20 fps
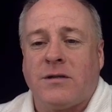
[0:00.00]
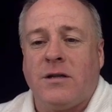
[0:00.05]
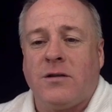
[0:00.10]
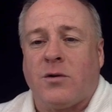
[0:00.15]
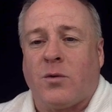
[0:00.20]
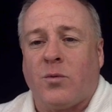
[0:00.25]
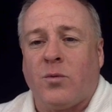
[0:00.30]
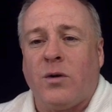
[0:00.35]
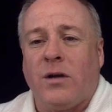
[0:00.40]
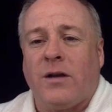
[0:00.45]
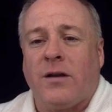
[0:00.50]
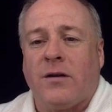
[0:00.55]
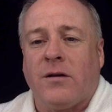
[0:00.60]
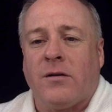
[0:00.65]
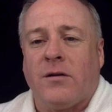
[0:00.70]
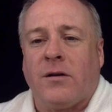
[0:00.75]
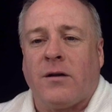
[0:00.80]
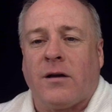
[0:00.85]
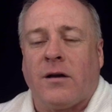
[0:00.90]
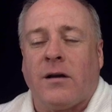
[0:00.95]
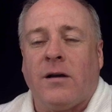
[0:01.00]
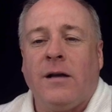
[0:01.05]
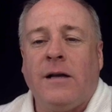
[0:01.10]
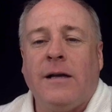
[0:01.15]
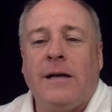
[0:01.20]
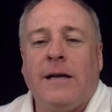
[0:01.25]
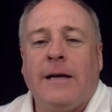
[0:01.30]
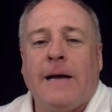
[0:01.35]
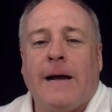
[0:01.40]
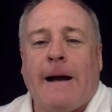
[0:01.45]
These are really good looking.
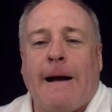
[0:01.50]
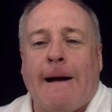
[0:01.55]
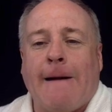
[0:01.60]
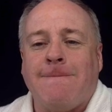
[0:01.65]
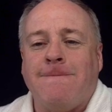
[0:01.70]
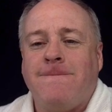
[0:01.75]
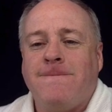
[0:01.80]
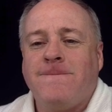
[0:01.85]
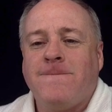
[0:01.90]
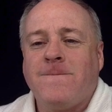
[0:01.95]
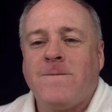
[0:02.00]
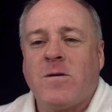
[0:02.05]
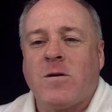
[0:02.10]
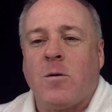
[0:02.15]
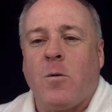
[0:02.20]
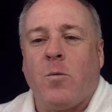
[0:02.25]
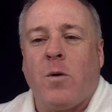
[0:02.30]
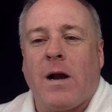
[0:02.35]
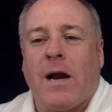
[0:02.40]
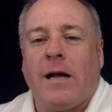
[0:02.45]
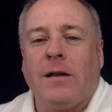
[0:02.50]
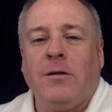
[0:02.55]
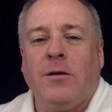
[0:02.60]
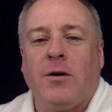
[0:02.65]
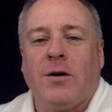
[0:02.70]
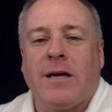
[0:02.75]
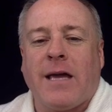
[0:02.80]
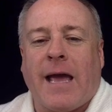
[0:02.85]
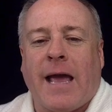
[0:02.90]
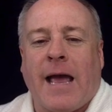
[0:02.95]
So when I
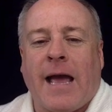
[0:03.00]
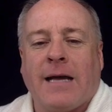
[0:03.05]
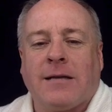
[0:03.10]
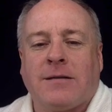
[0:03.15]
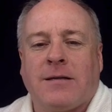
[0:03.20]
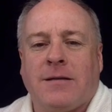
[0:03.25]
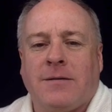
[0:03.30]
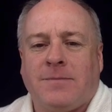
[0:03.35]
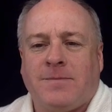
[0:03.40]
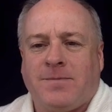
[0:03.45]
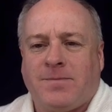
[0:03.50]
look at,